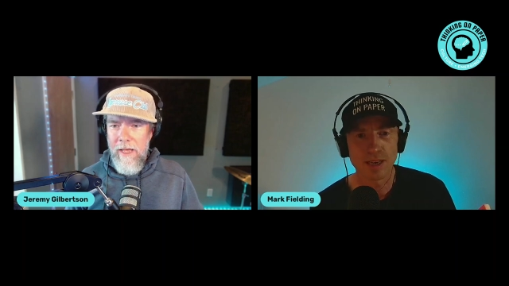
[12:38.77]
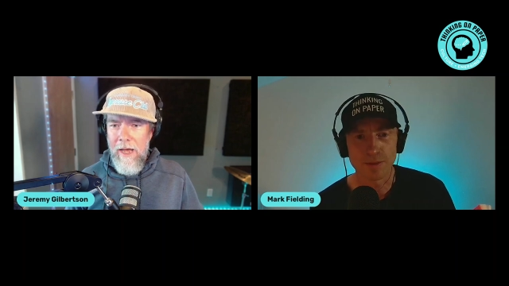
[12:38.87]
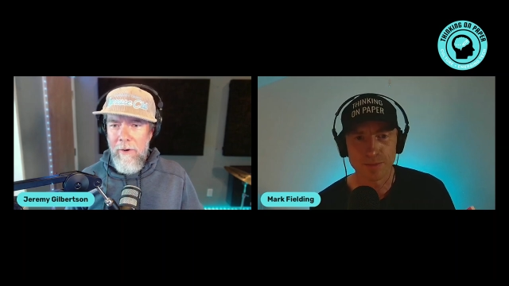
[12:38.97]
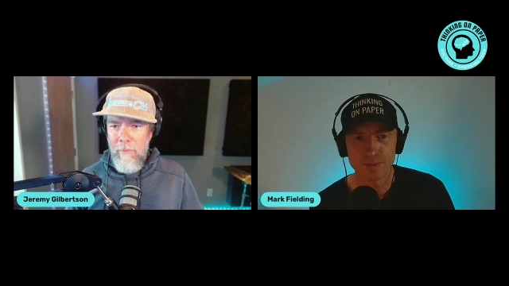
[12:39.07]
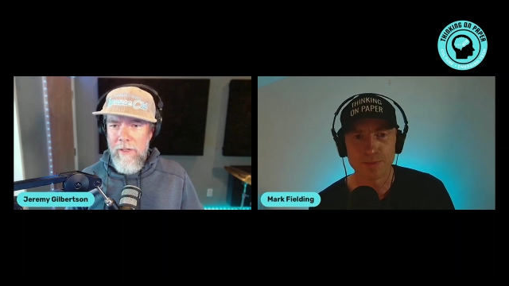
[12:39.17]

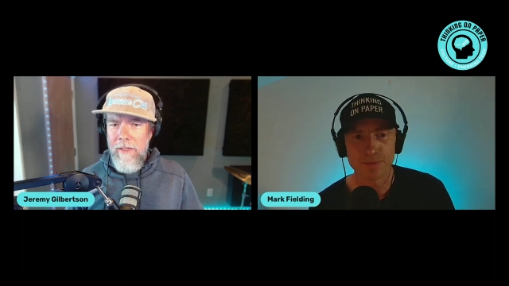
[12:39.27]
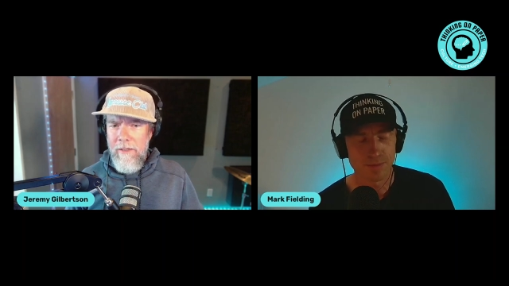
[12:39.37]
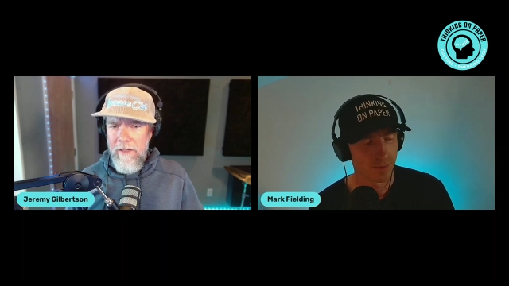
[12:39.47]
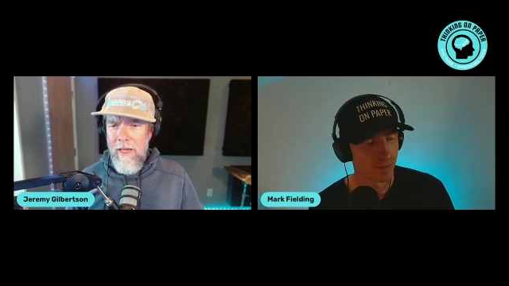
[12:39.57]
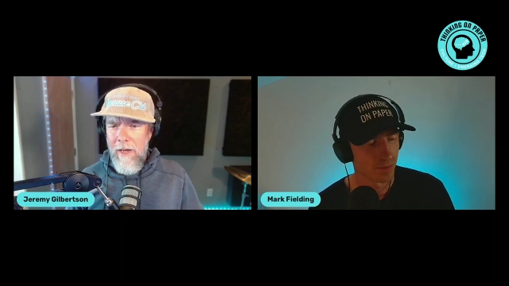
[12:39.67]
Speaker 1: how we
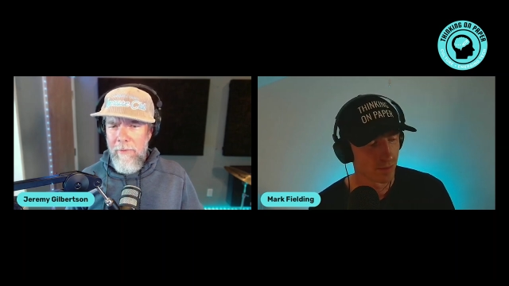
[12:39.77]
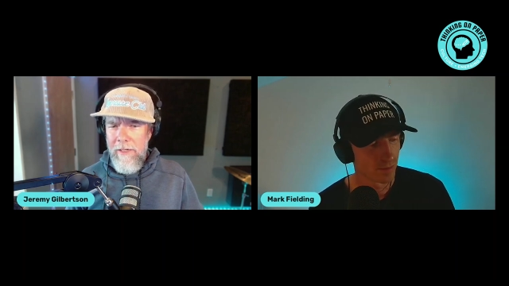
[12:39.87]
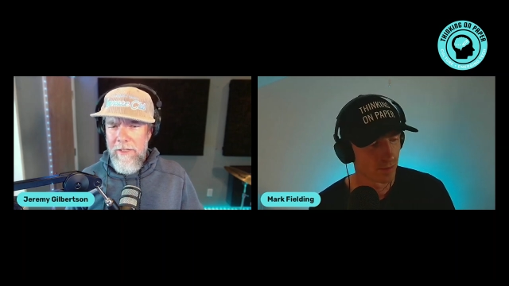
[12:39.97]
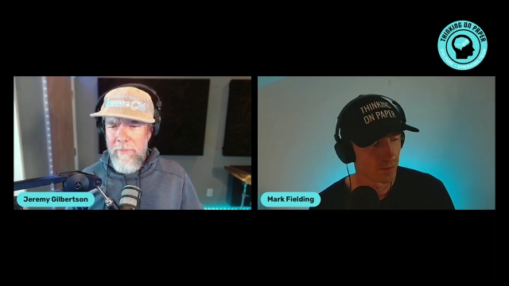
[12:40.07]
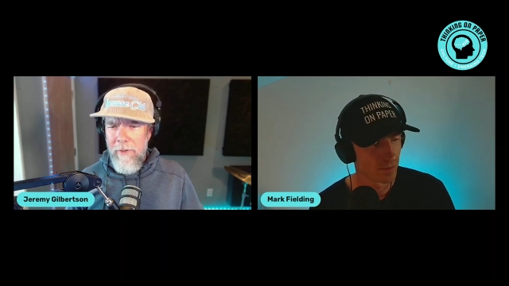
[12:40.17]
how we
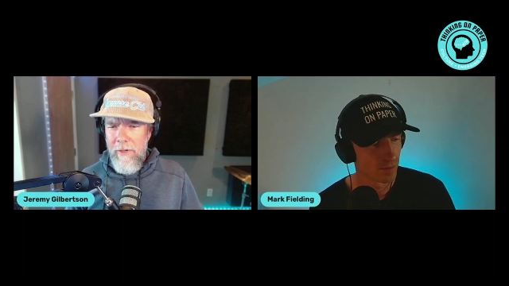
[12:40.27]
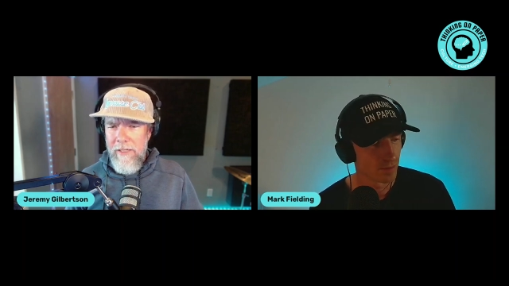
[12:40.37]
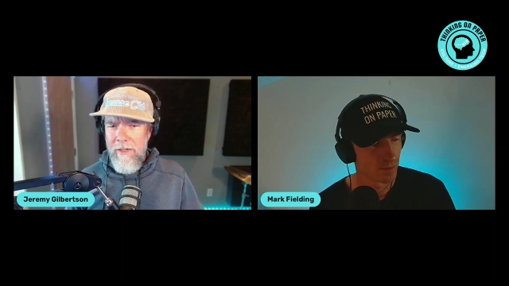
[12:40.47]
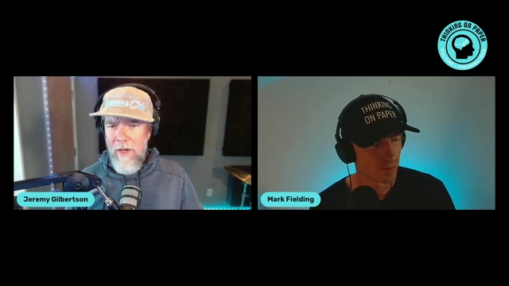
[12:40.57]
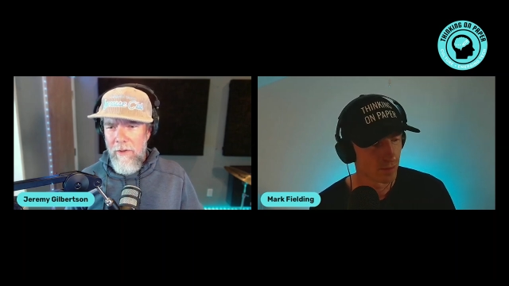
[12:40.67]

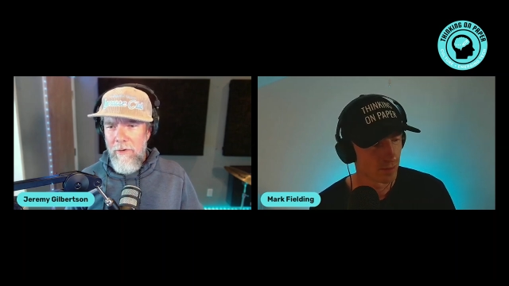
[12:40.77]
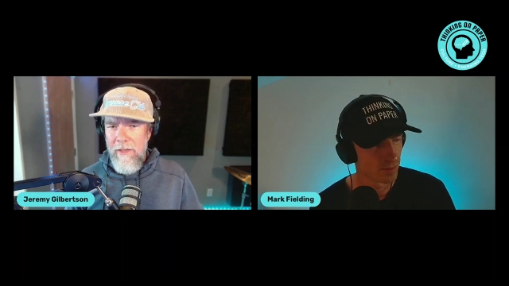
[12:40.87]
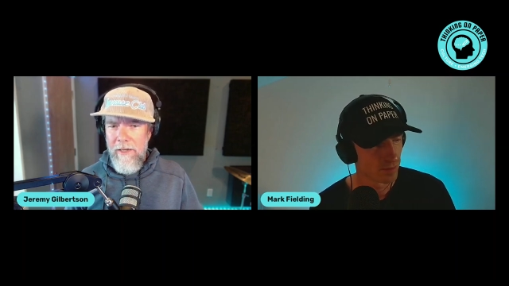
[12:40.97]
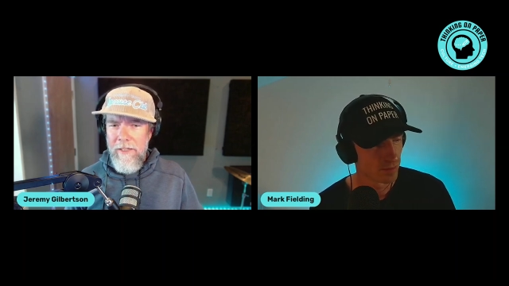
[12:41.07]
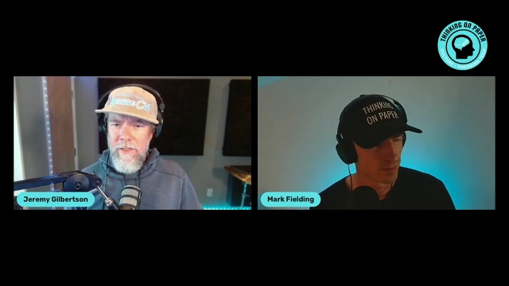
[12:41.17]
experience other
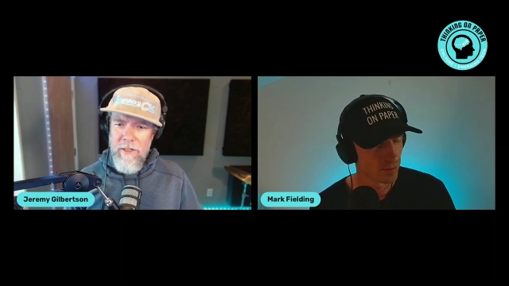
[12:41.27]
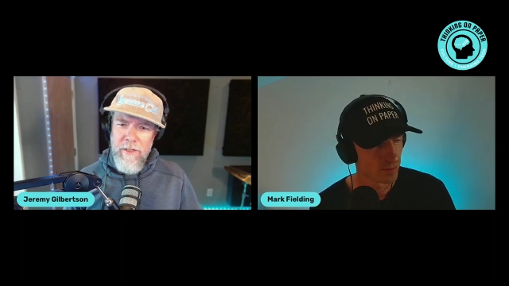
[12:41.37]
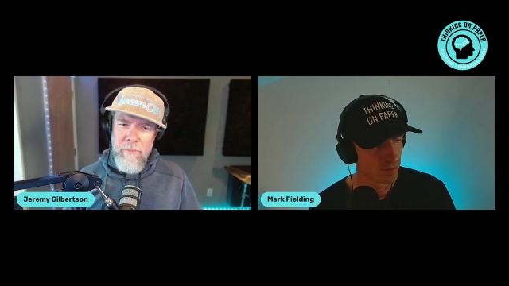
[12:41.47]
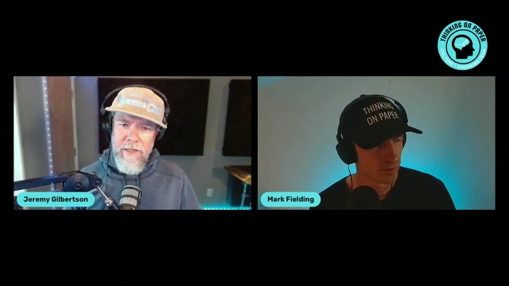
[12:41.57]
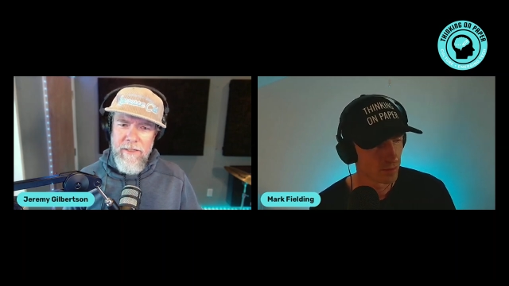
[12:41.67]
things is,
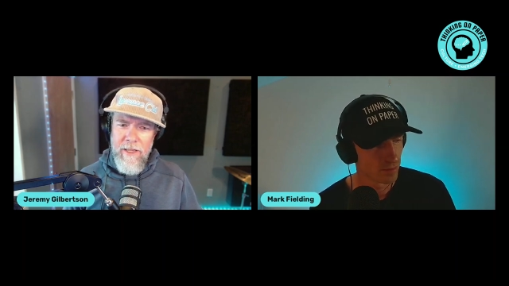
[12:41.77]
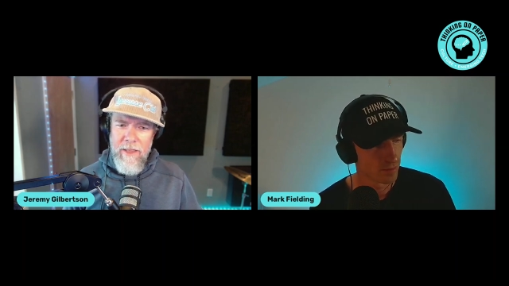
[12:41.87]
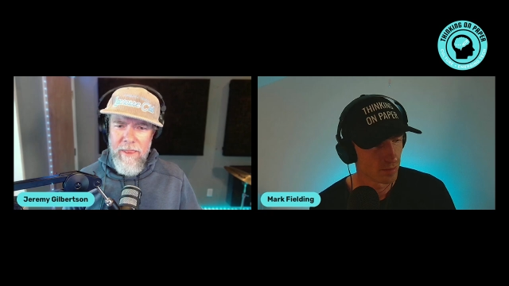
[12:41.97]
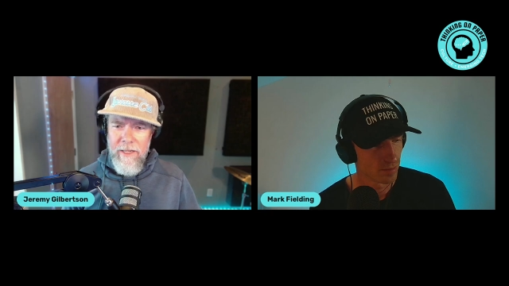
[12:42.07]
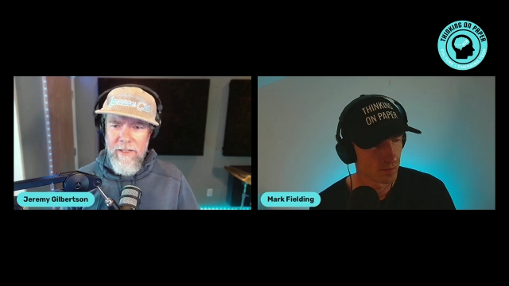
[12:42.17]
is based on
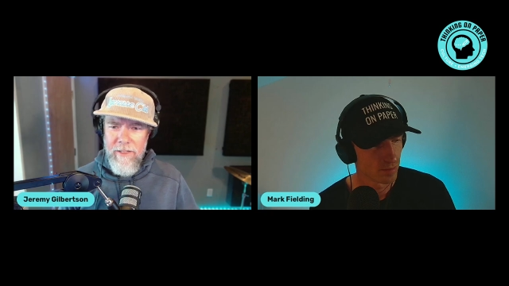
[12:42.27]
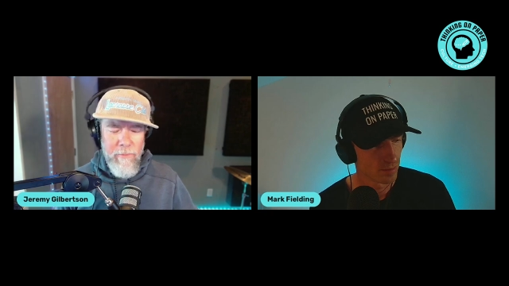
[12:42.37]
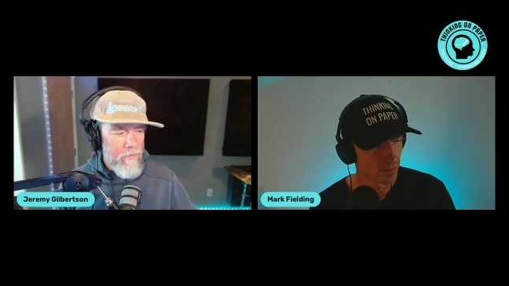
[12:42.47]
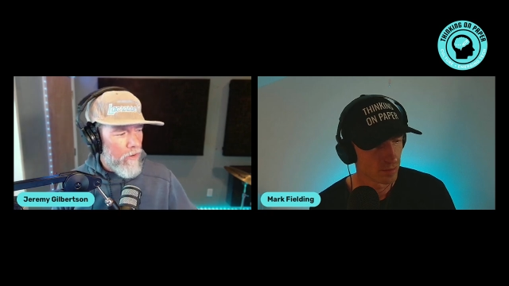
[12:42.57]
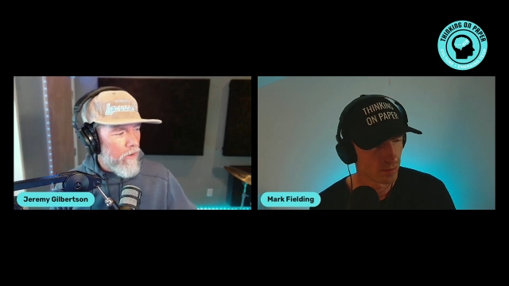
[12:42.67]
the things that
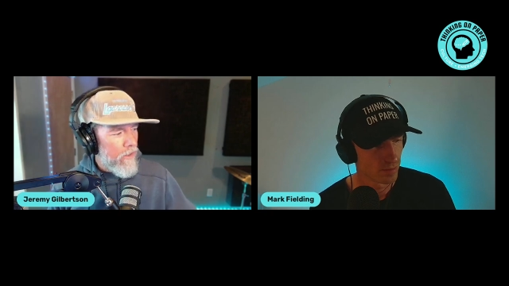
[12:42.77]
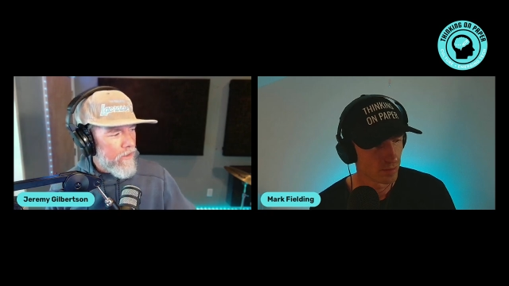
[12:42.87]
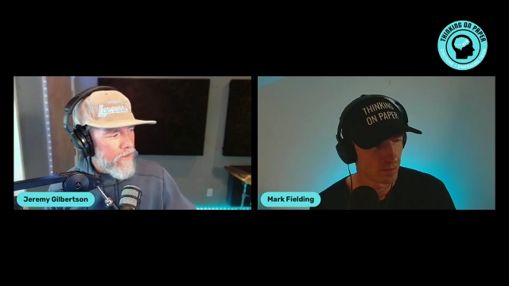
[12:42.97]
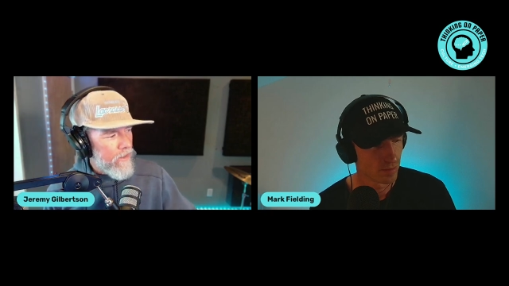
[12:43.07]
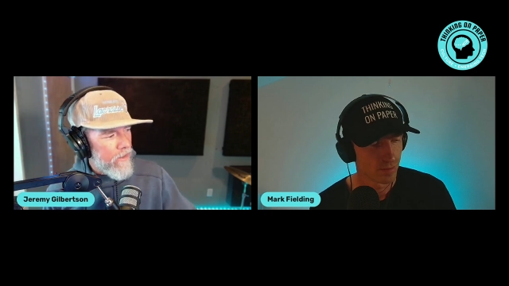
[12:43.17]
we've already
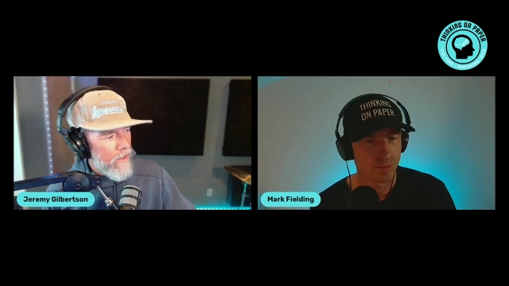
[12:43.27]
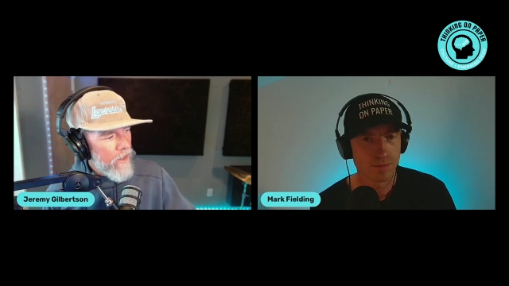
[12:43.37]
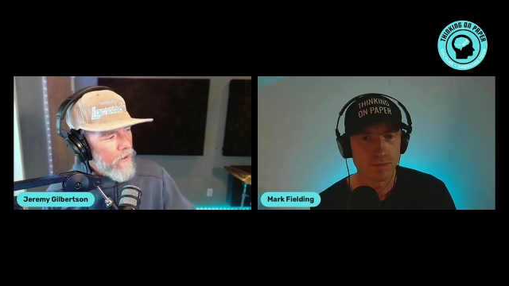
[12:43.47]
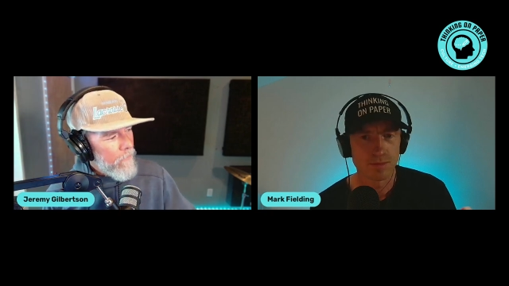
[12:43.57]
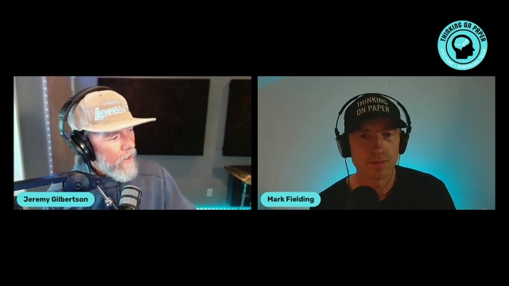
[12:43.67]
seen
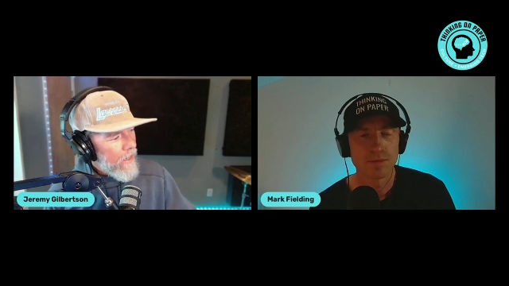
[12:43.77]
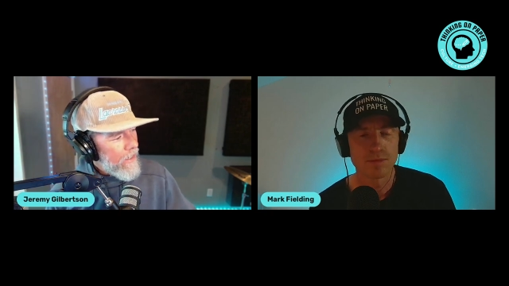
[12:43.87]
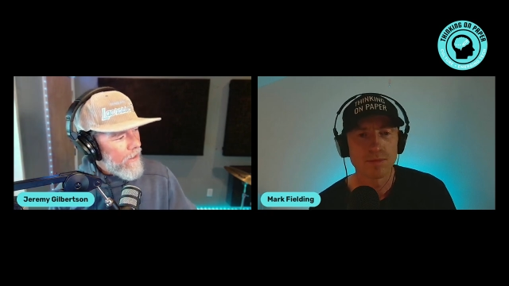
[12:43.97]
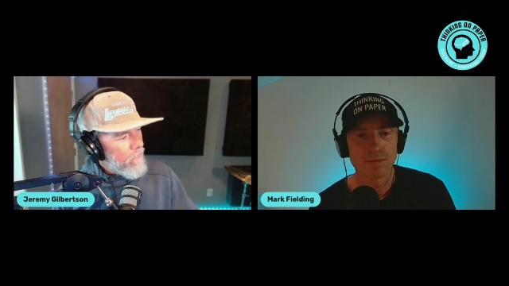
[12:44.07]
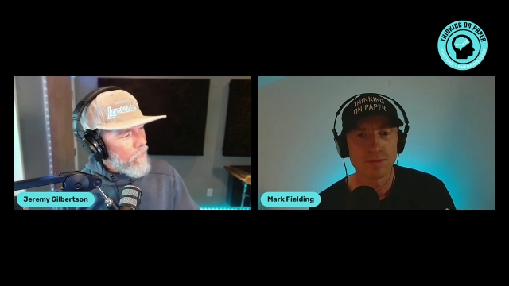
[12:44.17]

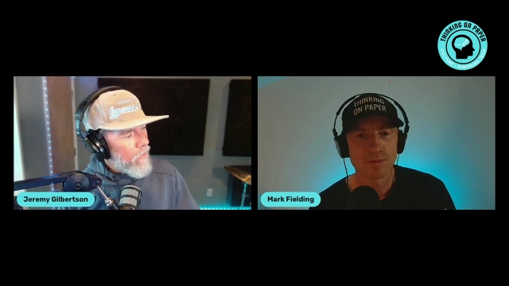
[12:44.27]
and